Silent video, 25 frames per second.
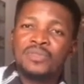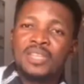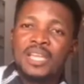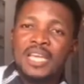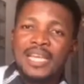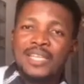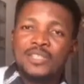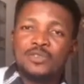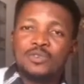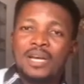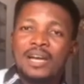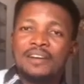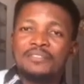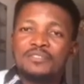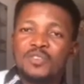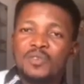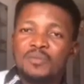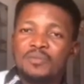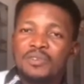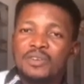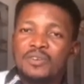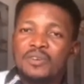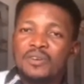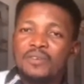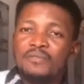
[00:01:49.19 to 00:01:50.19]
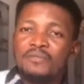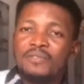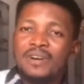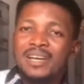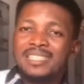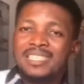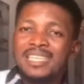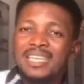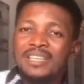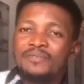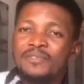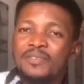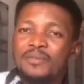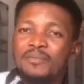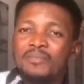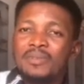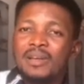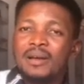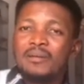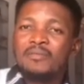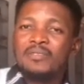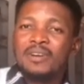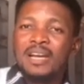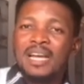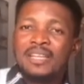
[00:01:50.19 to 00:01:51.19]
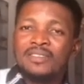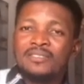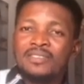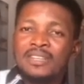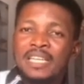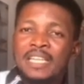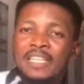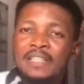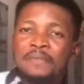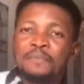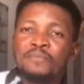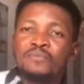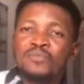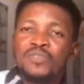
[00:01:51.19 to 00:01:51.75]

It will have to be converted from carbohydrate